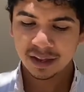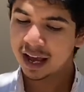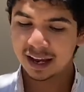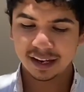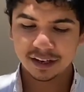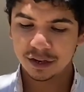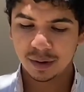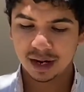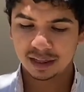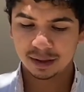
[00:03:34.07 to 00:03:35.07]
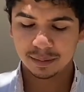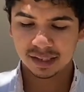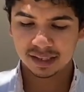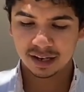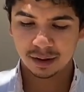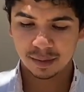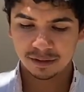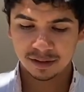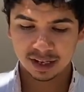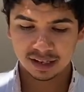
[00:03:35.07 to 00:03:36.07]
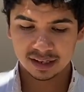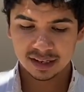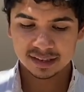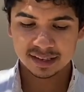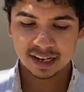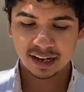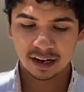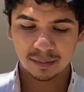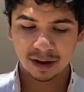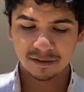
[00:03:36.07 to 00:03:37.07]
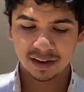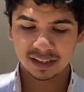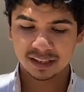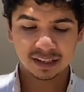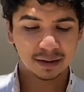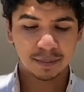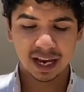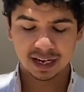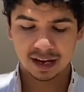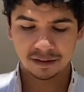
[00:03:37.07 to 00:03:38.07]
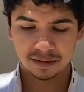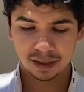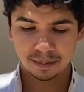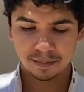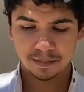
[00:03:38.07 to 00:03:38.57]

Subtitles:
I couldn't do anything but sit on my feet. Sitting on my feet took the pain out of them.